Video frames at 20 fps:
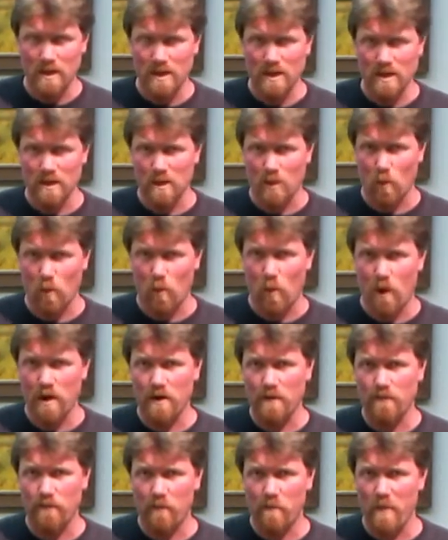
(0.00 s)
This is a
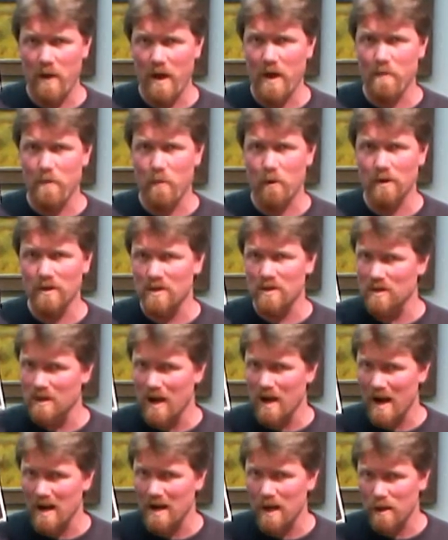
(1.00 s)
wonderful paper. It's
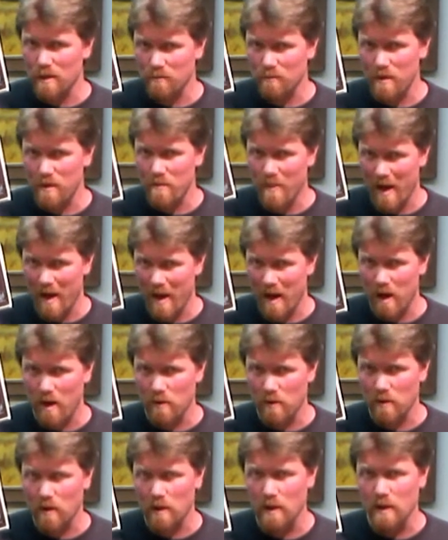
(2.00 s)
93
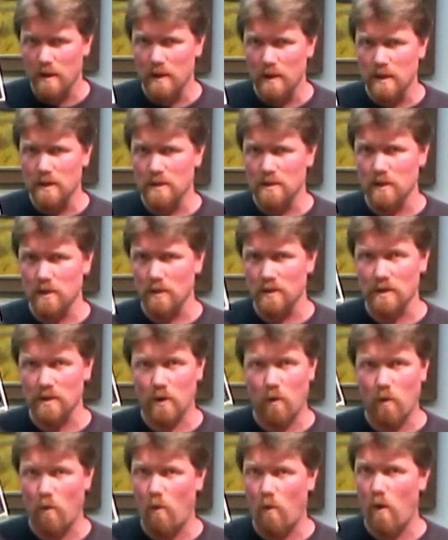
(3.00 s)
pound, so it's
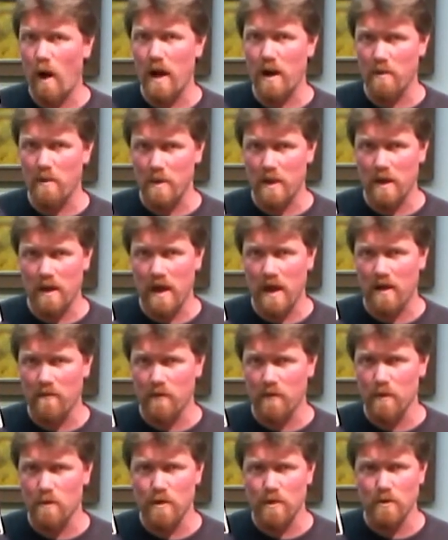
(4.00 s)
quite a bit
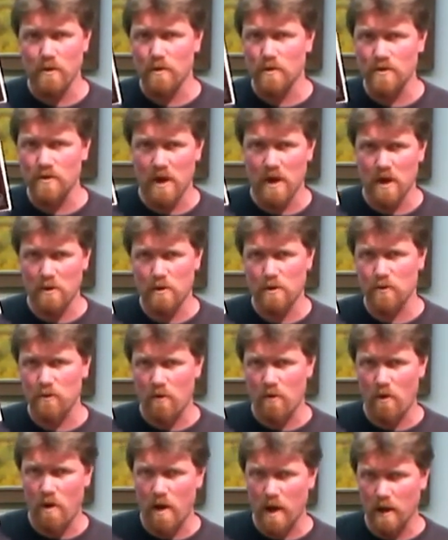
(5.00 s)
heavier than your standard
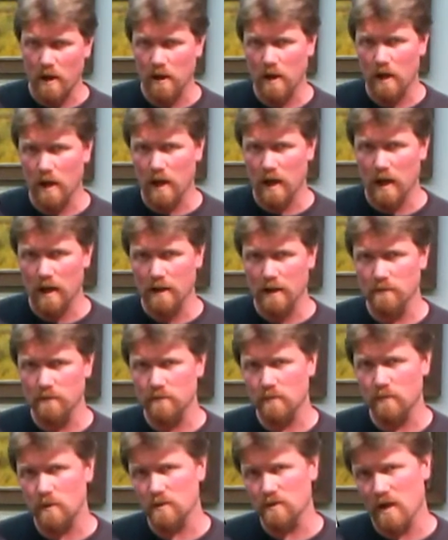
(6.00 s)
drawing
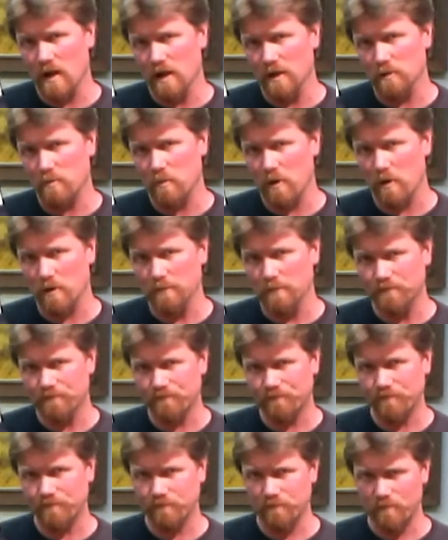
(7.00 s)
sketchbook.
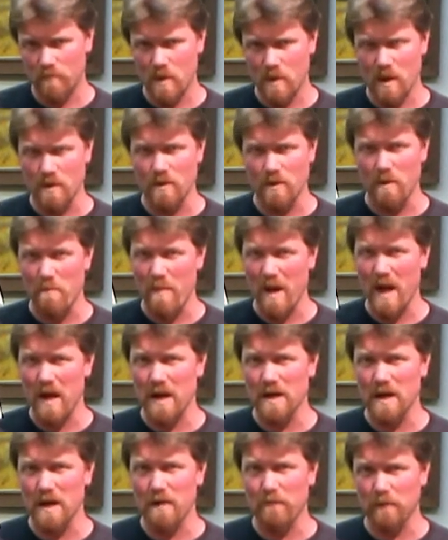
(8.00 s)
The
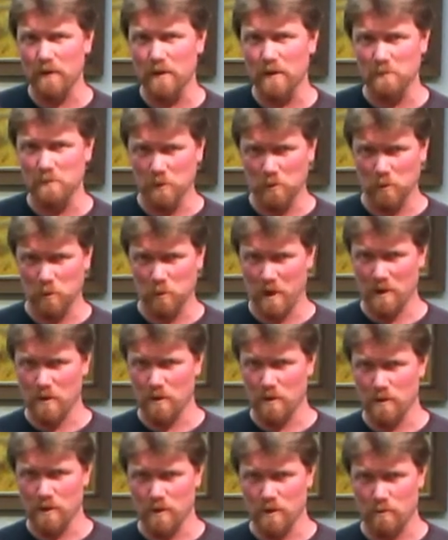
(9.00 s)
main difference between
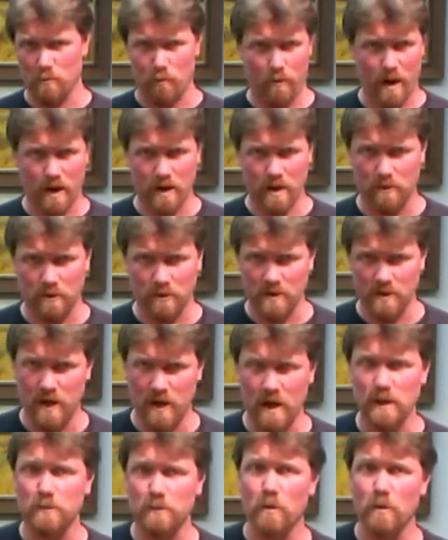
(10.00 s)
your just regular
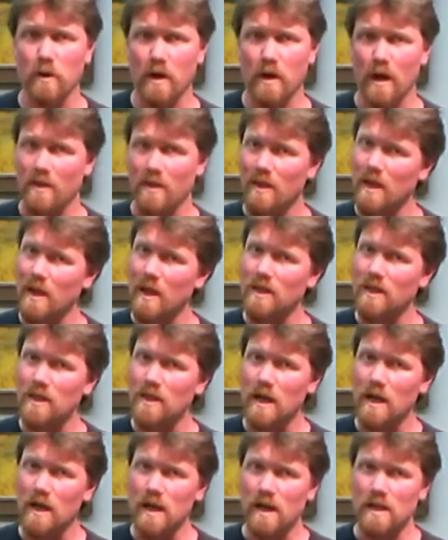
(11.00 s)
sketchbook and this
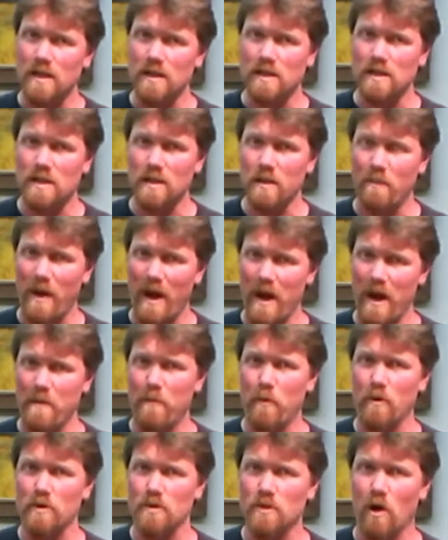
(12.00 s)
is the
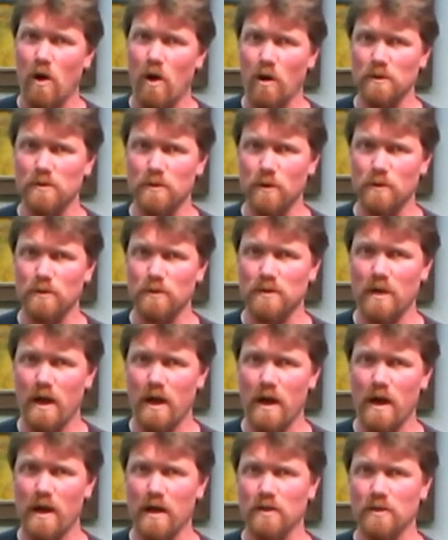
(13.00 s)
paper is also
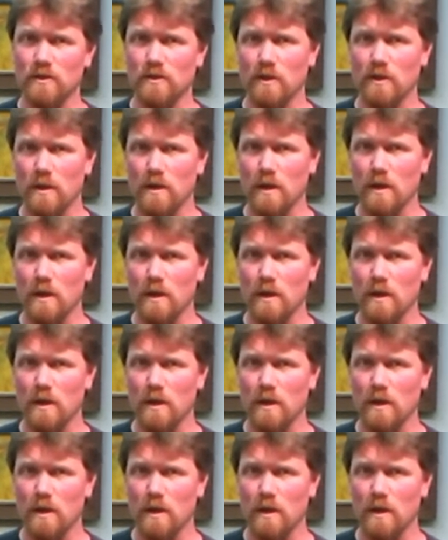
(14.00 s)
sized,